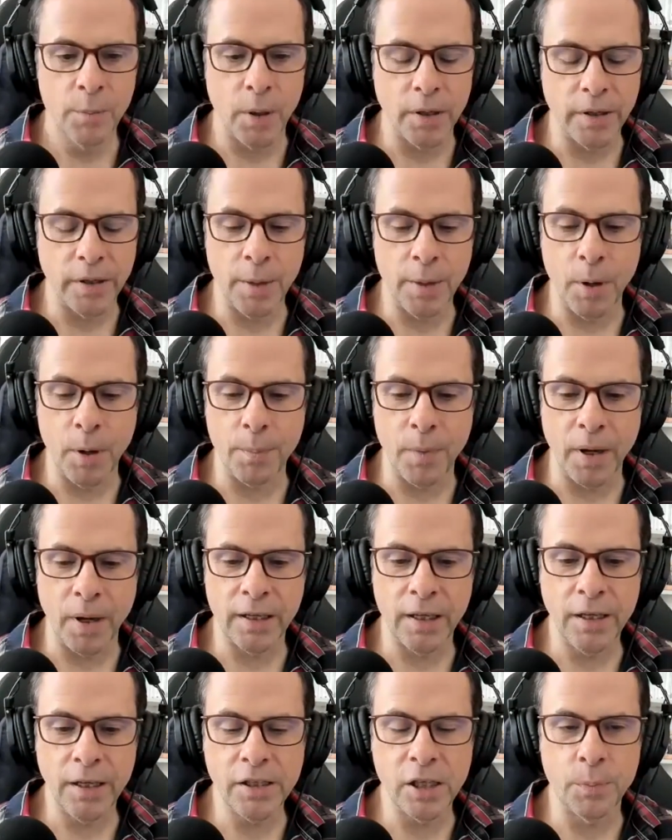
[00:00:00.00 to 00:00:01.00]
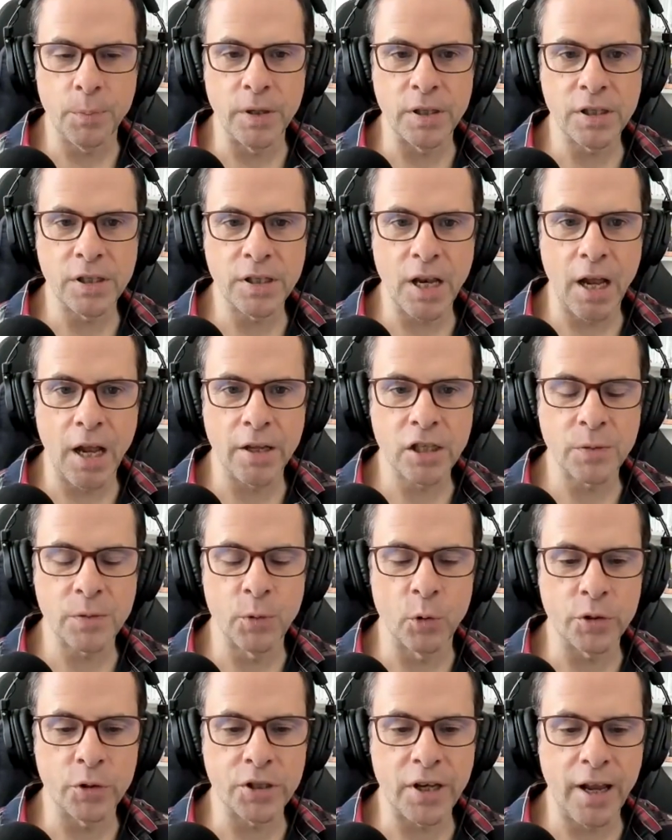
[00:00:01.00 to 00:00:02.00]
But yeah, my key tip is start
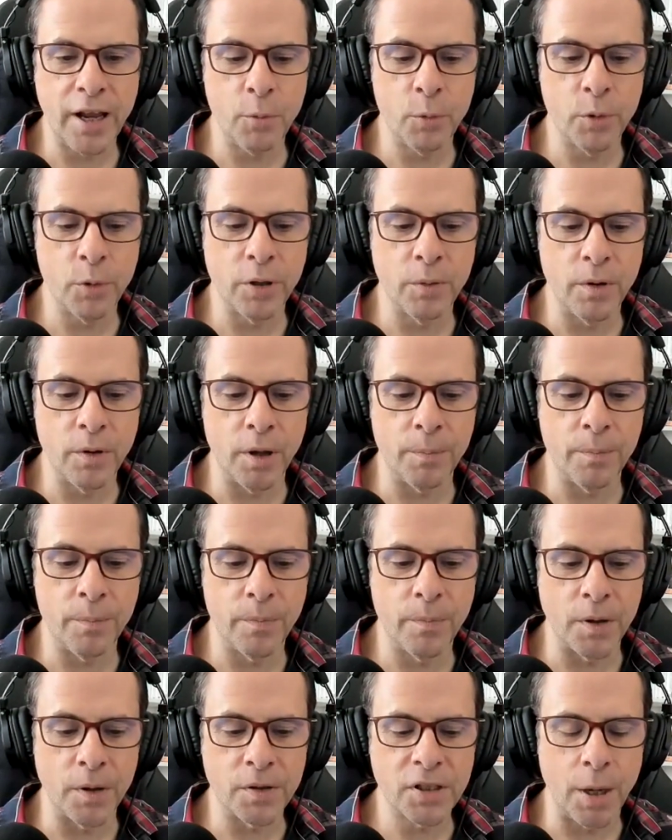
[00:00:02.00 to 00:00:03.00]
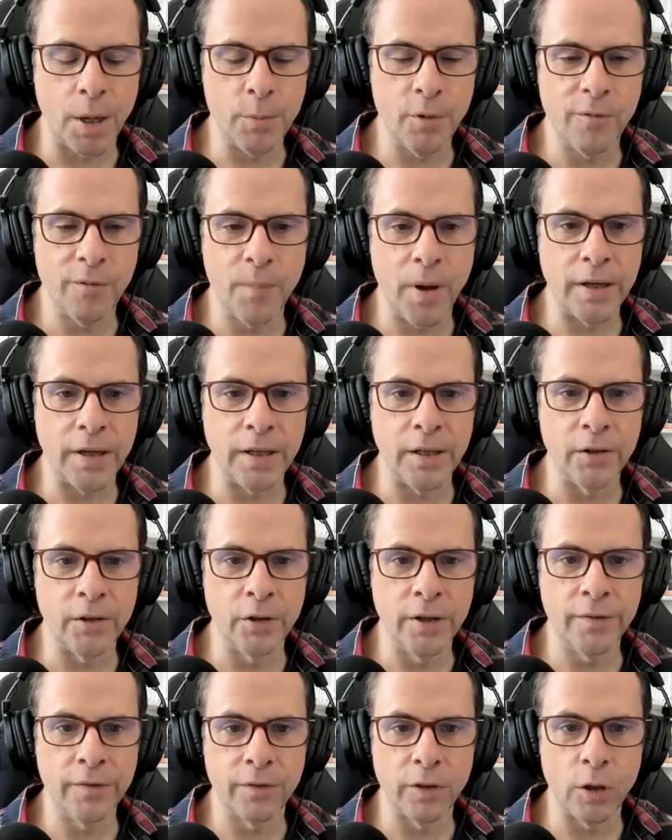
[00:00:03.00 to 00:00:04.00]
small. Start with a sum of money
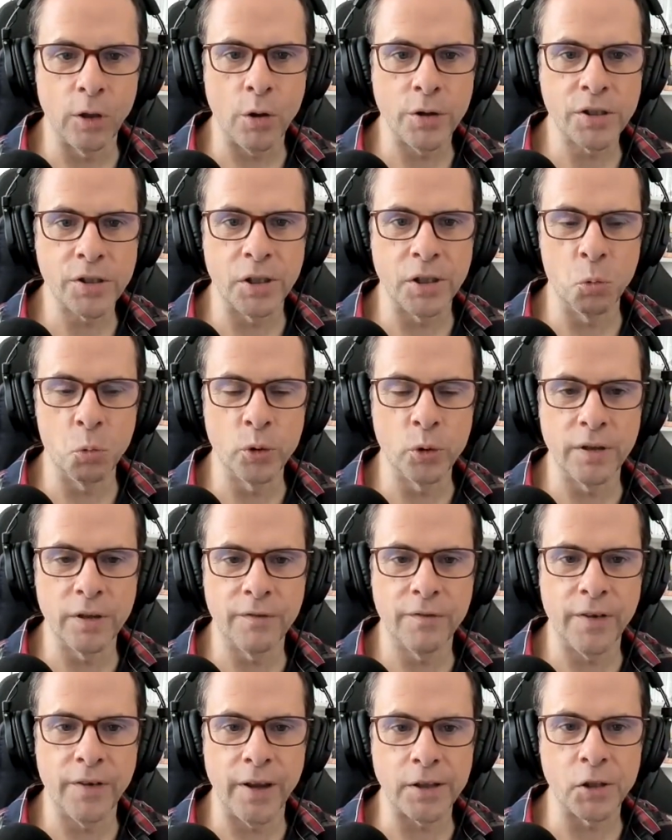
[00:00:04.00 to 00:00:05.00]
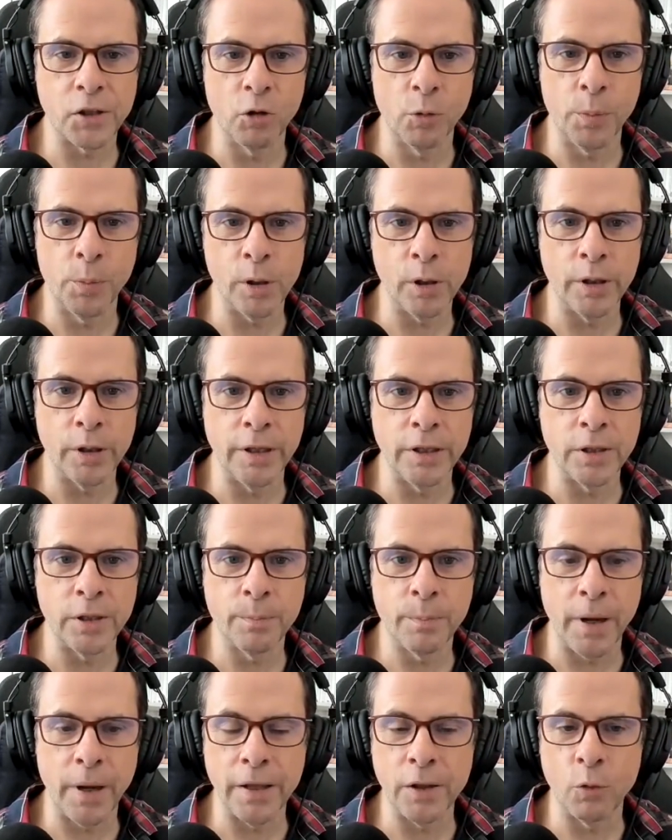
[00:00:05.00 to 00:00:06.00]
that if lost, it wouldn't affect your ability
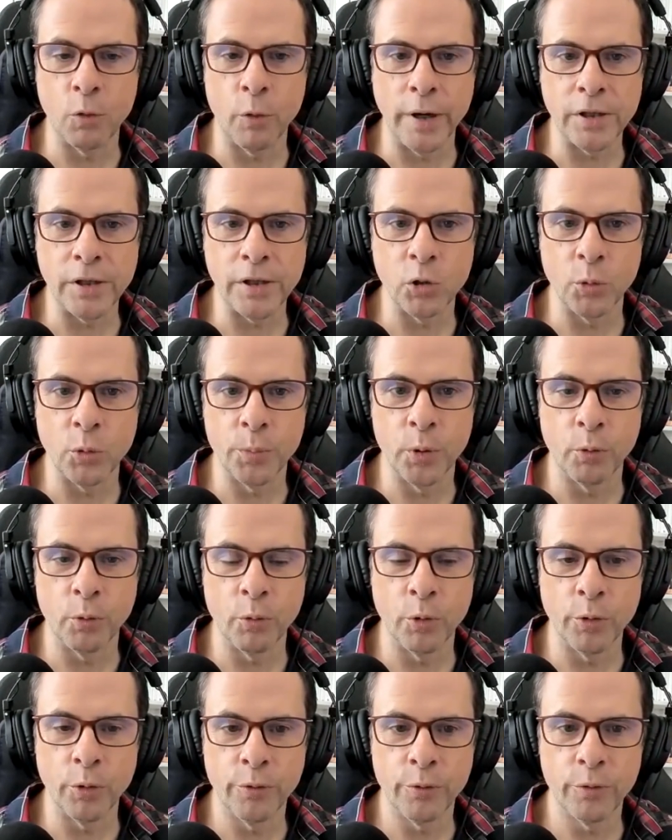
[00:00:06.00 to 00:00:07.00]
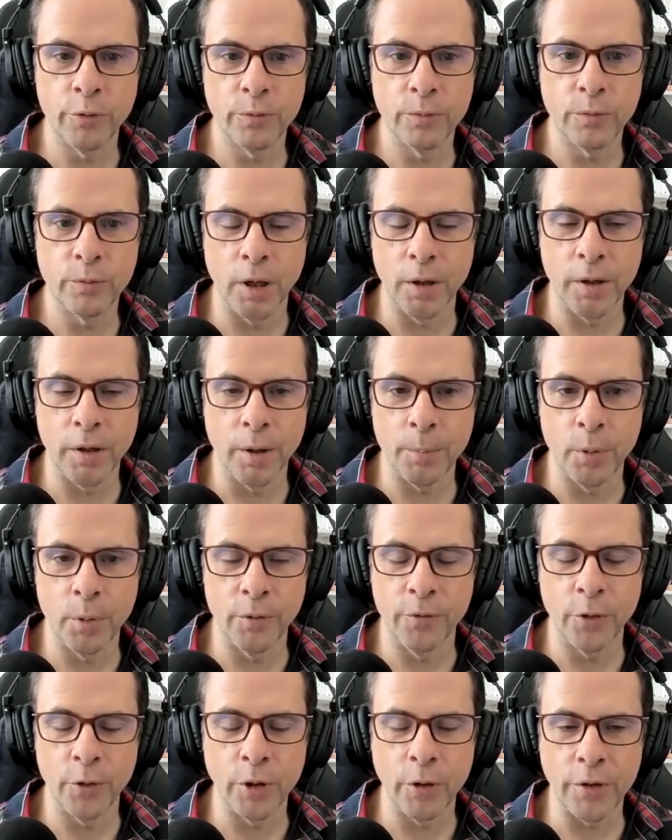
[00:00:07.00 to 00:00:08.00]
to pay the rent or
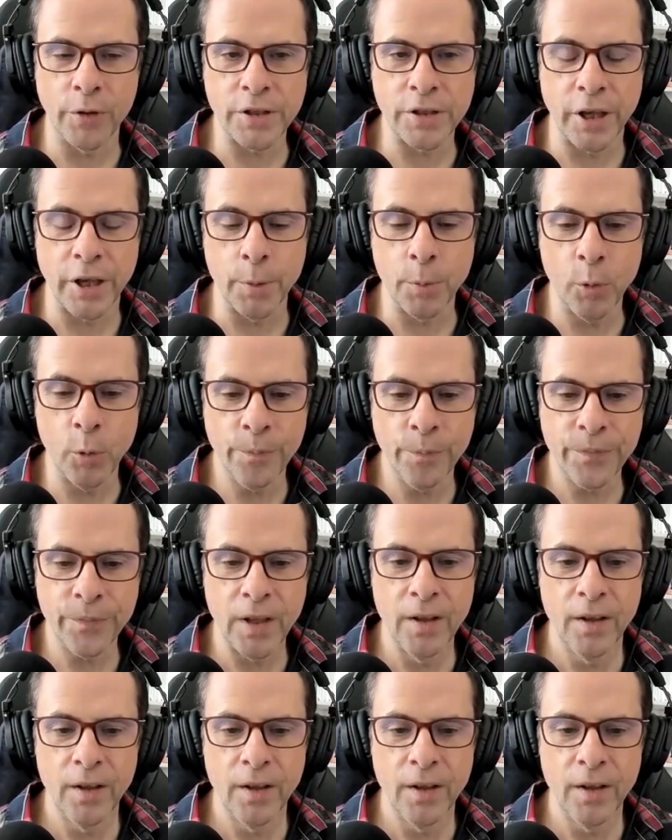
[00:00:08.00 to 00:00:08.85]
put food on the table.